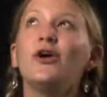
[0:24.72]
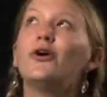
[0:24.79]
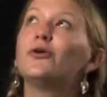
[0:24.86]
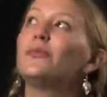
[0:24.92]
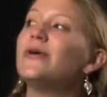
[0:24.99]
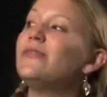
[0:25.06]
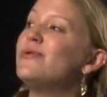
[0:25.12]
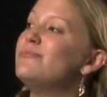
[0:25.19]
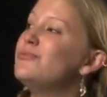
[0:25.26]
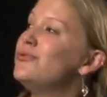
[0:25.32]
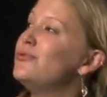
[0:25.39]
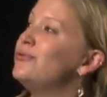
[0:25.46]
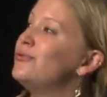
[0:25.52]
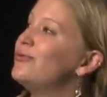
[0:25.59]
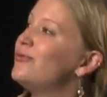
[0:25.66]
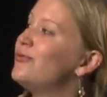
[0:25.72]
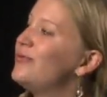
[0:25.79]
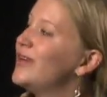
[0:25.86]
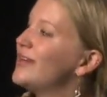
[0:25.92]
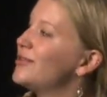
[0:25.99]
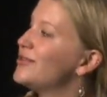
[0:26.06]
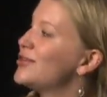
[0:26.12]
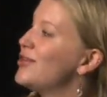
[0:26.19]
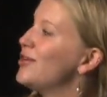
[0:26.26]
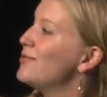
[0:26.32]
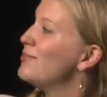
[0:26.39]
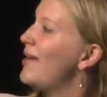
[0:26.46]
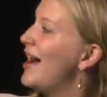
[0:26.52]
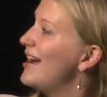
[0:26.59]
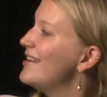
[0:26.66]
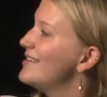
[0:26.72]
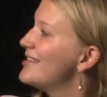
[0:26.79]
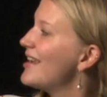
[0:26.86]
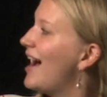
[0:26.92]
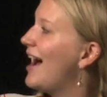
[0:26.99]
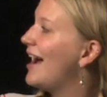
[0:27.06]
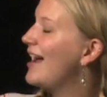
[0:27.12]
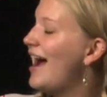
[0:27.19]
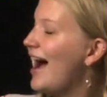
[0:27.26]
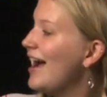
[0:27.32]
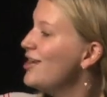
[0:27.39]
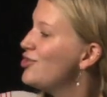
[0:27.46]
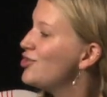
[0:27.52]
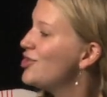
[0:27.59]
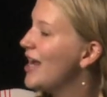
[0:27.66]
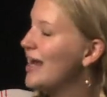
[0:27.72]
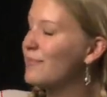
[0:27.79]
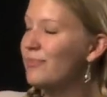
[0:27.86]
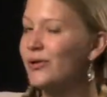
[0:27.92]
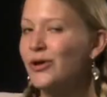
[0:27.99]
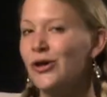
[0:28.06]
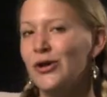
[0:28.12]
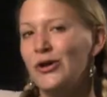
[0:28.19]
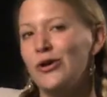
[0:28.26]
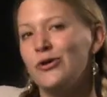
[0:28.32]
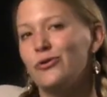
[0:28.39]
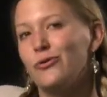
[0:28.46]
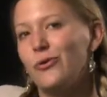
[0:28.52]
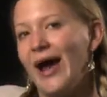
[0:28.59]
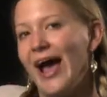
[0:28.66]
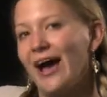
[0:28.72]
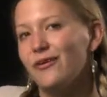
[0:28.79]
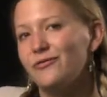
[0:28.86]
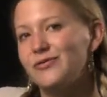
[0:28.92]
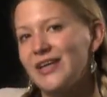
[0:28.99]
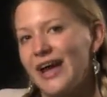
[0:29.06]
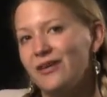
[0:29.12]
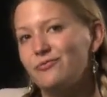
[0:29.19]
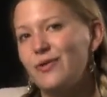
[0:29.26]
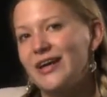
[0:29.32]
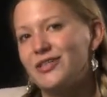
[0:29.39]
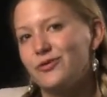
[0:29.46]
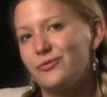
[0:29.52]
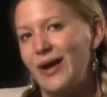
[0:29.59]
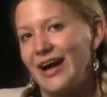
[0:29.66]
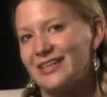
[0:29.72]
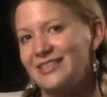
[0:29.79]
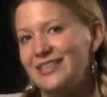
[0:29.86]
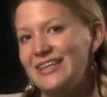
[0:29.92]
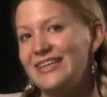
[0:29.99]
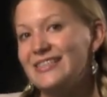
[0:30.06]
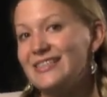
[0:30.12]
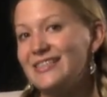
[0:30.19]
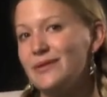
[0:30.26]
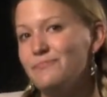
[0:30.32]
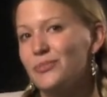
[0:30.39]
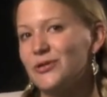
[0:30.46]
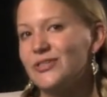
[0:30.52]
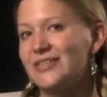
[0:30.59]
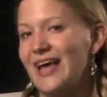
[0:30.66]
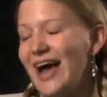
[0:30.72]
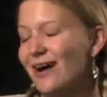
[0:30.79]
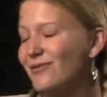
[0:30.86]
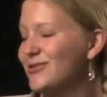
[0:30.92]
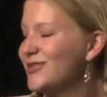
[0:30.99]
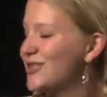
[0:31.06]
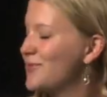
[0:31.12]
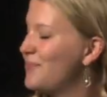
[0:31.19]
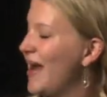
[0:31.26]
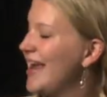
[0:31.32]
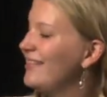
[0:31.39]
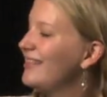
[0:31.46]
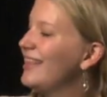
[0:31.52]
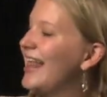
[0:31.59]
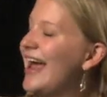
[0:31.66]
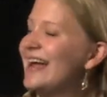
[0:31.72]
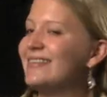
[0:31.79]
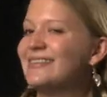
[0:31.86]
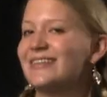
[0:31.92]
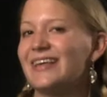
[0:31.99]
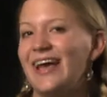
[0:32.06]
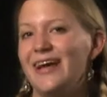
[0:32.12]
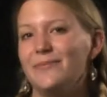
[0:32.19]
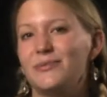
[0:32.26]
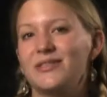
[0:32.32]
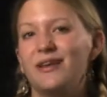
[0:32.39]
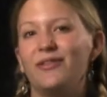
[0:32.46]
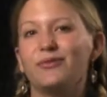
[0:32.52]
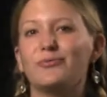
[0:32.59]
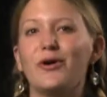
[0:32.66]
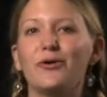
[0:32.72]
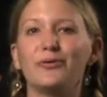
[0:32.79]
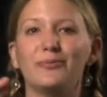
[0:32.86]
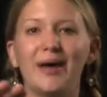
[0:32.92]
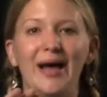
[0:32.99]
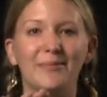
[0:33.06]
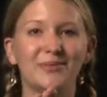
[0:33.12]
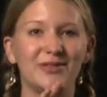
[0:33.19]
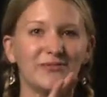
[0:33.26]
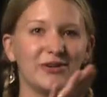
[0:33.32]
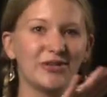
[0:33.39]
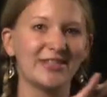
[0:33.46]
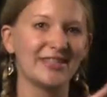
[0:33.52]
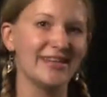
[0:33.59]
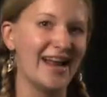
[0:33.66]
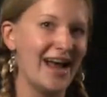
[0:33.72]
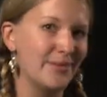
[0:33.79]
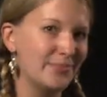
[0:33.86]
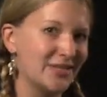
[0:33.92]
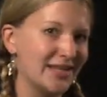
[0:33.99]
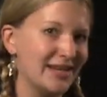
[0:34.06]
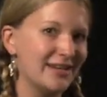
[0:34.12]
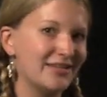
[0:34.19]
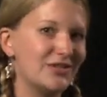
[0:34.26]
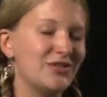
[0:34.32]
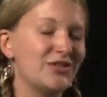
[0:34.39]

or when the moon fills your mind's eye. I shape craft and resurrect these simple sounds to paint landscapes on the roadmaps of your synapses,